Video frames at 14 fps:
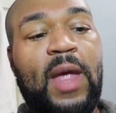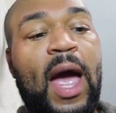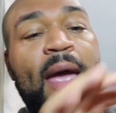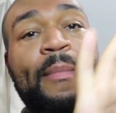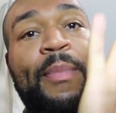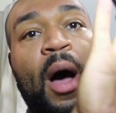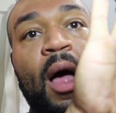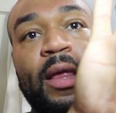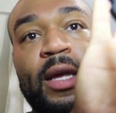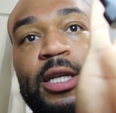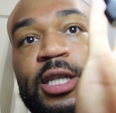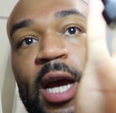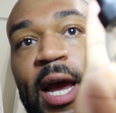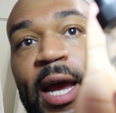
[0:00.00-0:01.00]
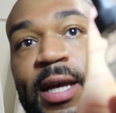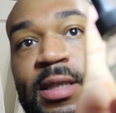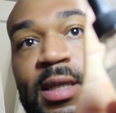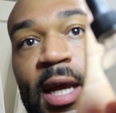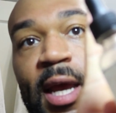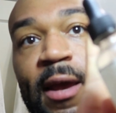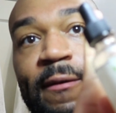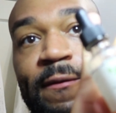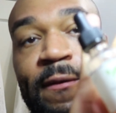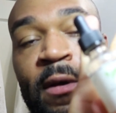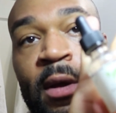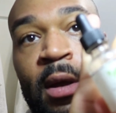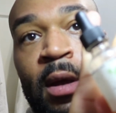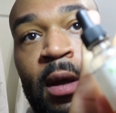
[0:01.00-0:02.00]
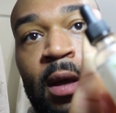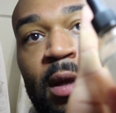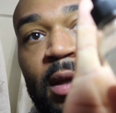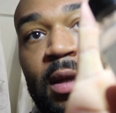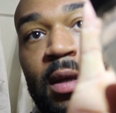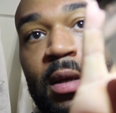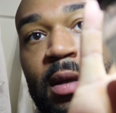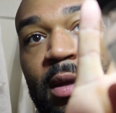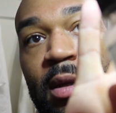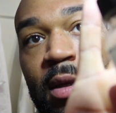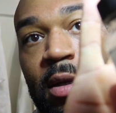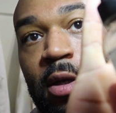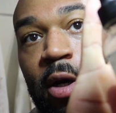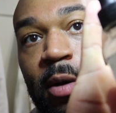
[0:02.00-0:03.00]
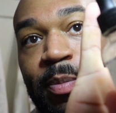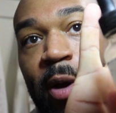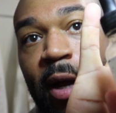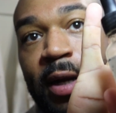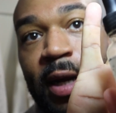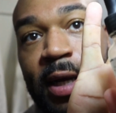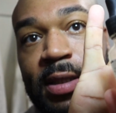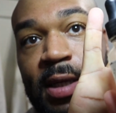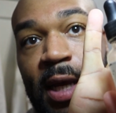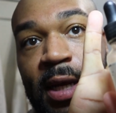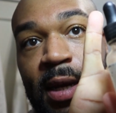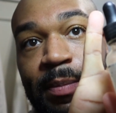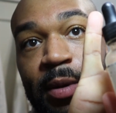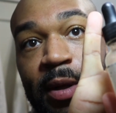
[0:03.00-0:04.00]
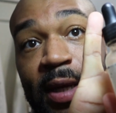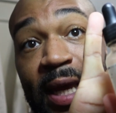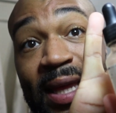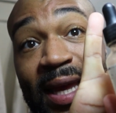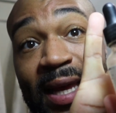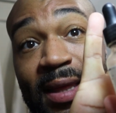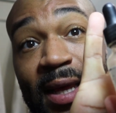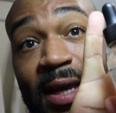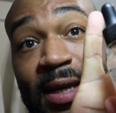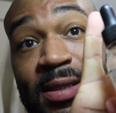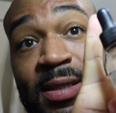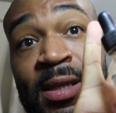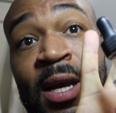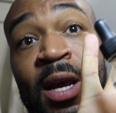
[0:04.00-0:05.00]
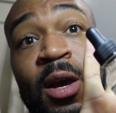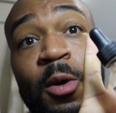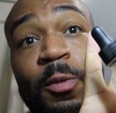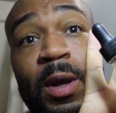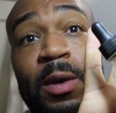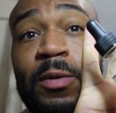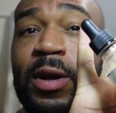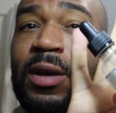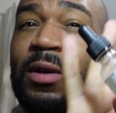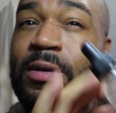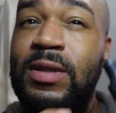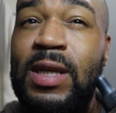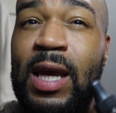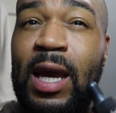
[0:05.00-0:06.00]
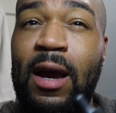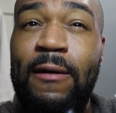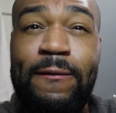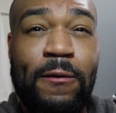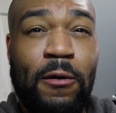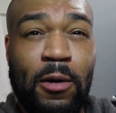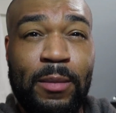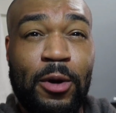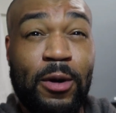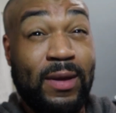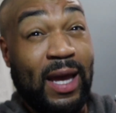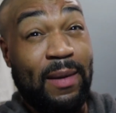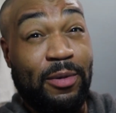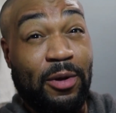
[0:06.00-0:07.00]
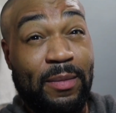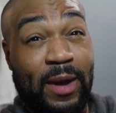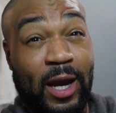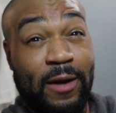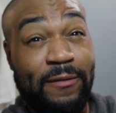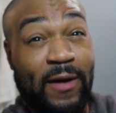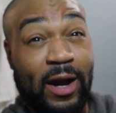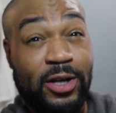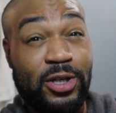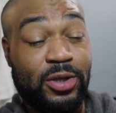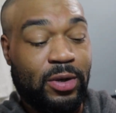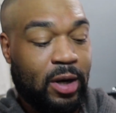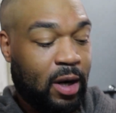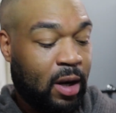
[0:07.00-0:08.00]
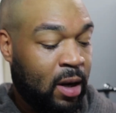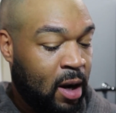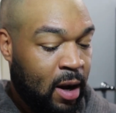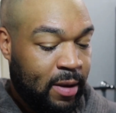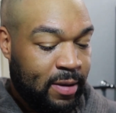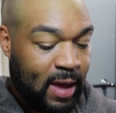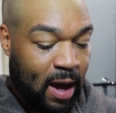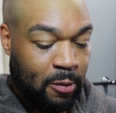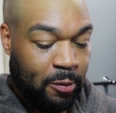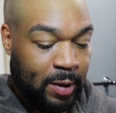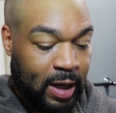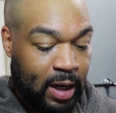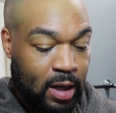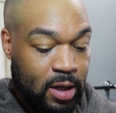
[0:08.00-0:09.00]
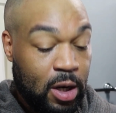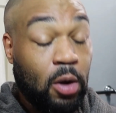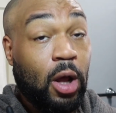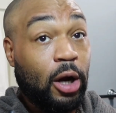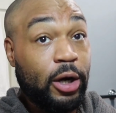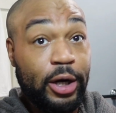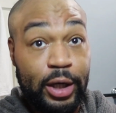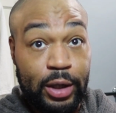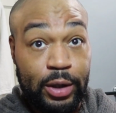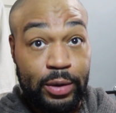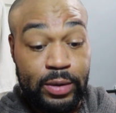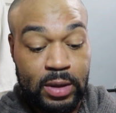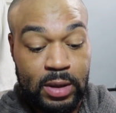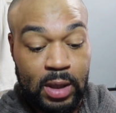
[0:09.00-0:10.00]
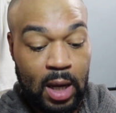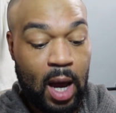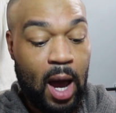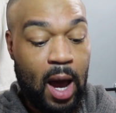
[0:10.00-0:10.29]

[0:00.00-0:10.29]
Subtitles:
I apologize if your products end up looking like this. We were using a former label manufacturer that we no longer use.